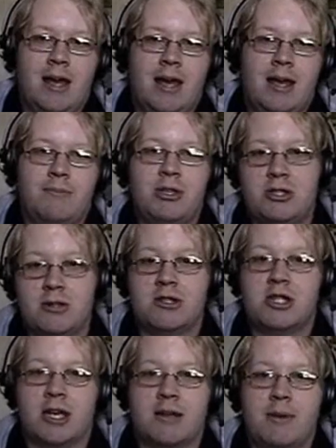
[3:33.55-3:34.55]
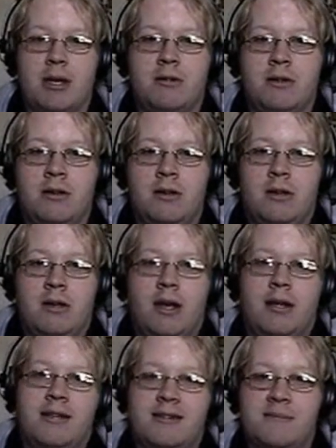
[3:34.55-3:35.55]
and be sure to check him out.
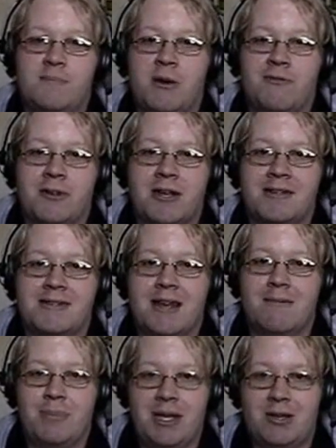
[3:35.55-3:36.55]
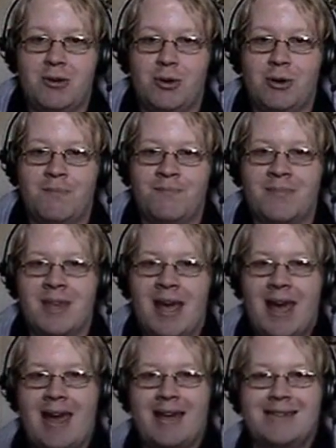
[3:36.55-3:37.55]
And this is Bufferkid saying, be cool,
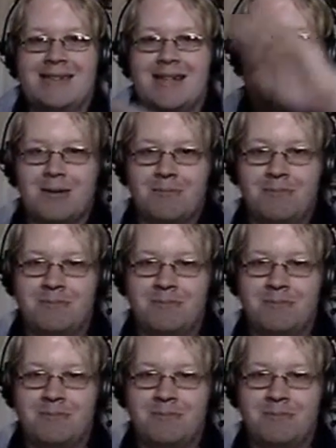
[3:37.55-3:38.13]
and see ya.